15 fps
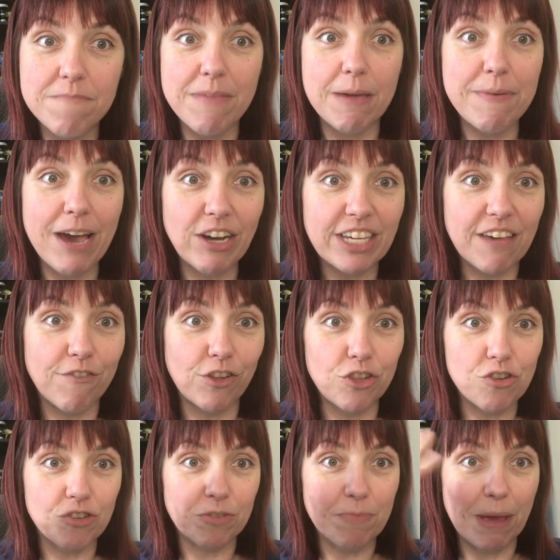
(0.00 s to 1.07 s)
maybe I'll give
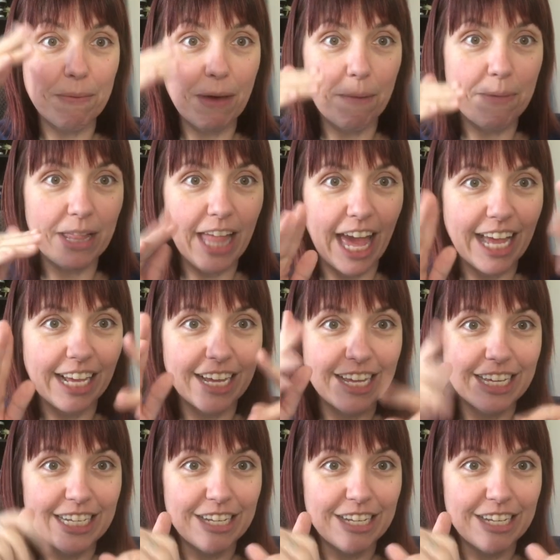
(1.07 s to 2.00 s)
clues. Maybe I'll be like,